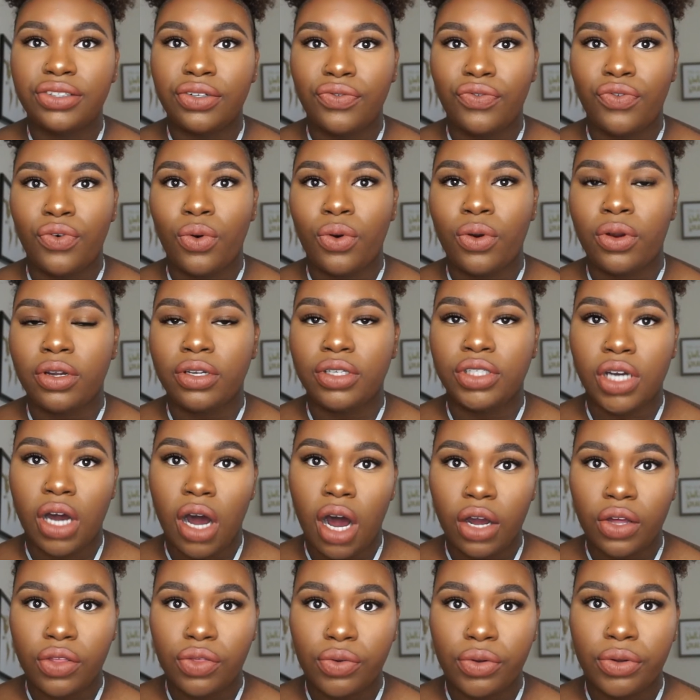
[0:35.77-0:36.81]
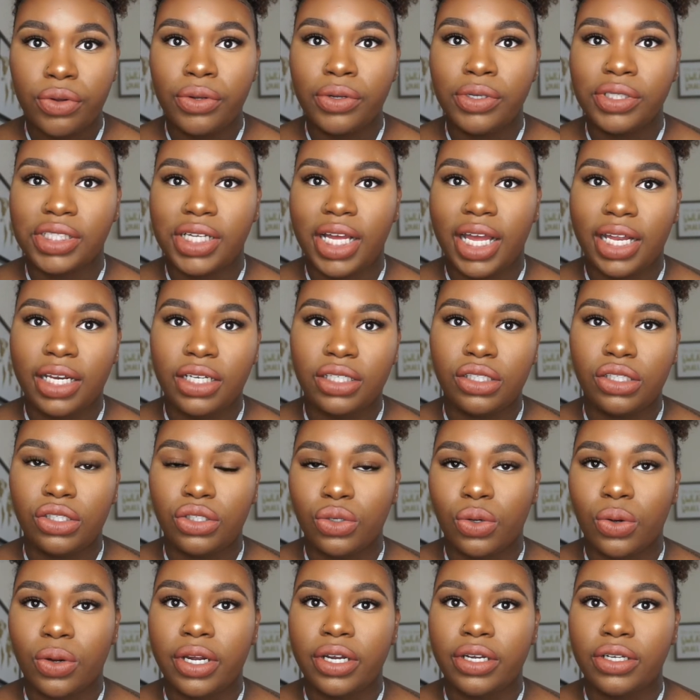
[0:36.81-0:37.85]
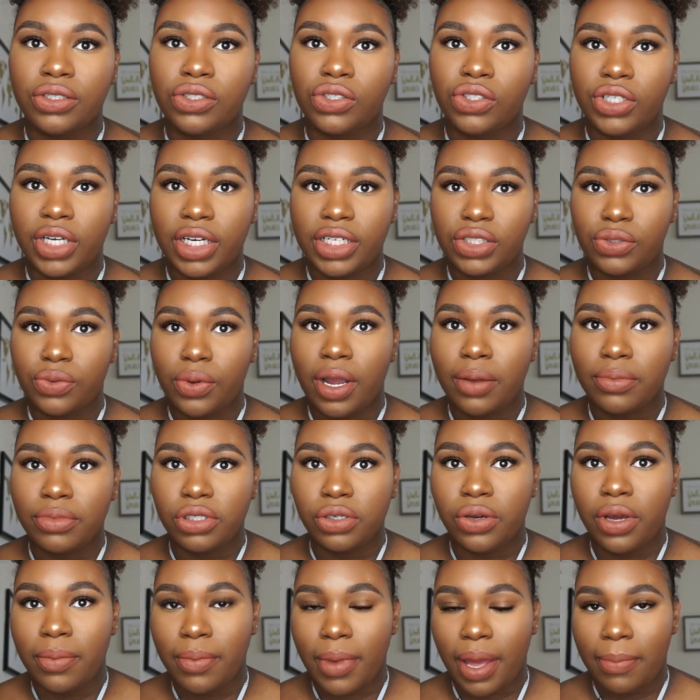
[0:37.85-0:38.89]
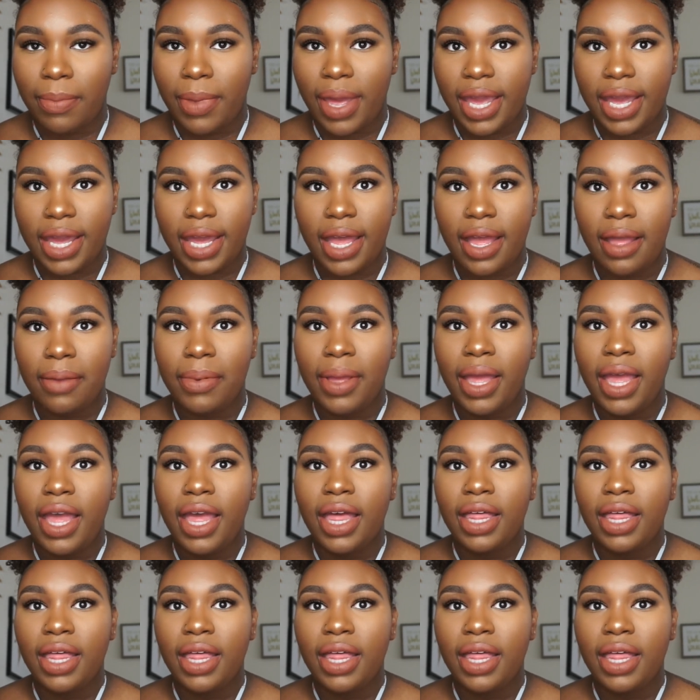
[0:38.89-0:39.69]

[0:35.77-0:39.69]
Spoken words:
for talk throughs and tutorials just where I'm doing my makeup,